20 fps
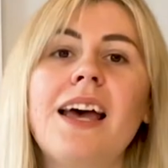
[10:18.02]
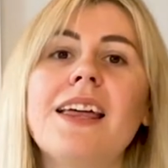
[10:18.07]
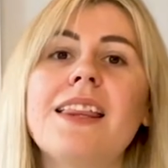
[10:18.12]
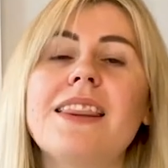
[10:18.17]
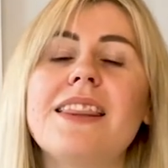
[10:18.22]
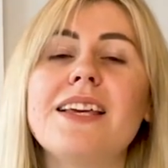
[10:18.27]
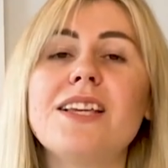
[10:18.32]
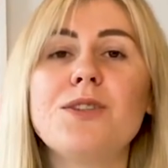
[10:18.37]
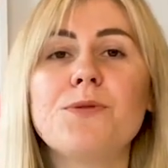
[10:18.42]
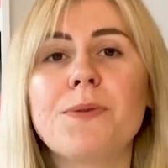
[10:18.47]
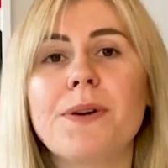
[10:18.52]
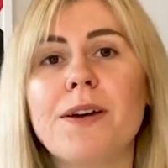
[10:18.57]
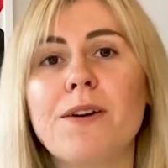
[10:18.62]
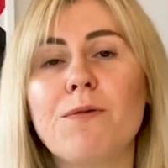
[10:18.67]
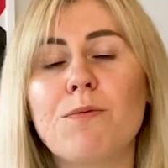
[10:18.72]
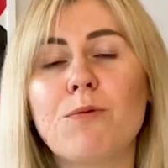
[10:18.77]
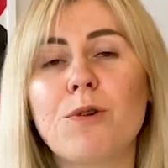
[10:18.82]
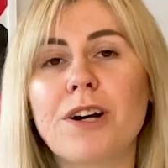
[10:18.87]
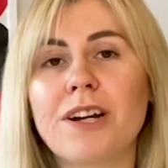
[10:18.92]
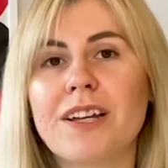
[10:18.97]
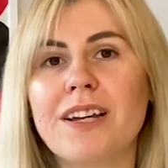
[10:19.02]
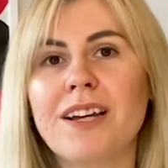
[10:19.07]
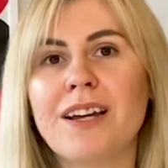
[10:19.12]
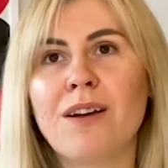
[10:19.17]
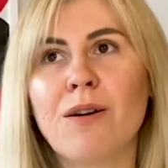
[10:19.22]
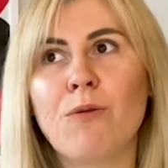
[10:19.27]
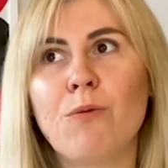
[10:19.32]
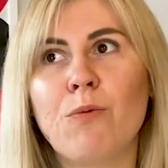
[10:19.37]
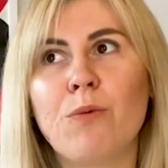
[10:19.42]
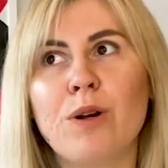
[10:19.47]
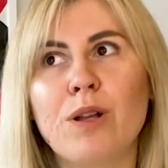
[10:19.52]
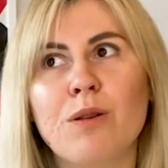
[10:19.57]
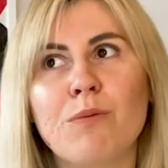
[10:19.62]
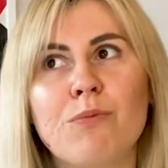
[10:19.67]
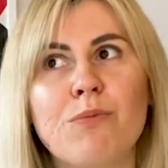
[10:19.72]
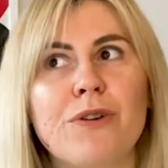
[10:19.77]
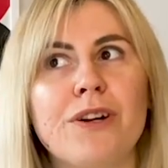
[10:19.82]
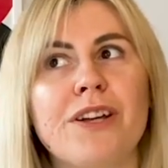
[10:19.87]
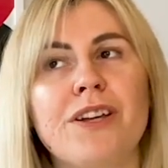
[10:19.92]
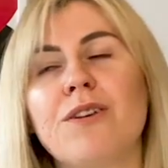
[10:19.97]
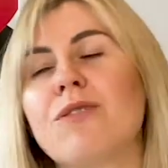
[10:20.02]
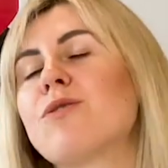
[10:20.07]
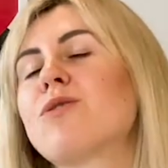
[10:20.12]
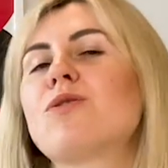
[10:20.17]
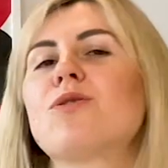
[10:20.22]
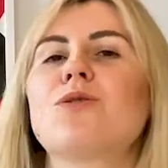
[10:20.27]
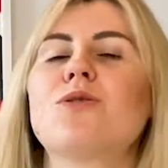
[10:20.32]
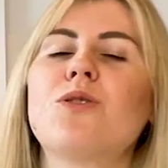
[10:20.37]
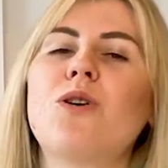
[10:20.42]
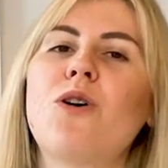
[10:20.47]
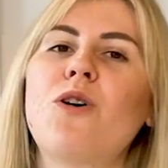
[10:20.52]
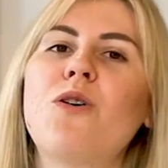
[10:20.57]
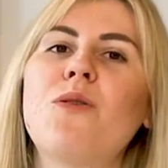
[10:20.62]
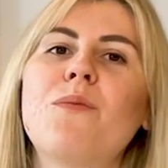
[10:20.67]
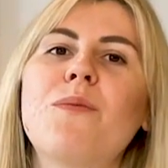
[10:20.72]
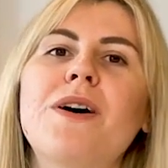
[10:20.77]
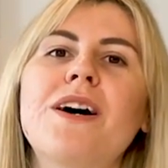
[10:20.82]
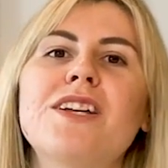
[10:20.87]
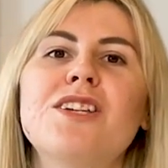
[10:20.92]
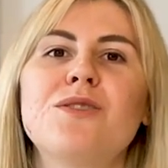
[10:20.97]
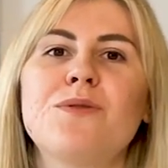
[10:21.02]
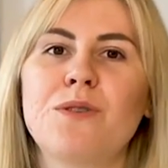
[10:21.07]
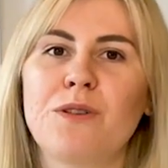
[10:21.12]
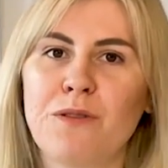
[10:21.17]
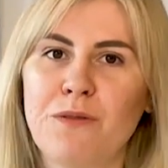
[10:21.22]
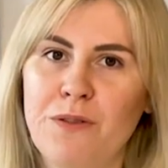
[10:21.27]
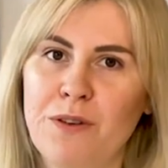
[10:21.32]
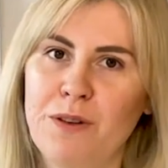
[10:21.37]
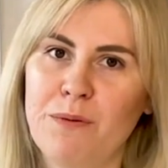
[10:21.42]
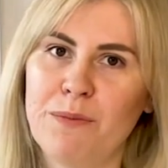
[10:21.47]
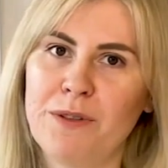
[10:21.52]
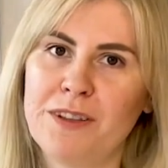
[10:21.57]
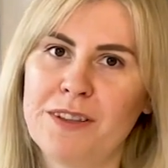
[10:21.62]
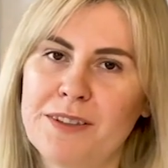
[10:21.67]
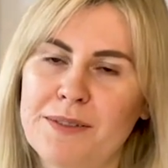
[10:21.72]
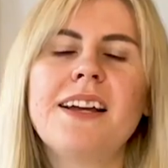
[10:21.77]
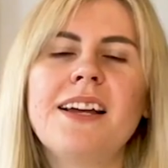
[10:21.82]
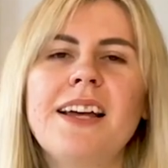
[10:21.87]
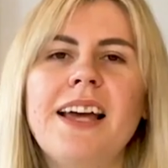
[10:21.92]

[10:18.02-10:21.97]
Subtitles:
This way of working will bring you so much fulfillment.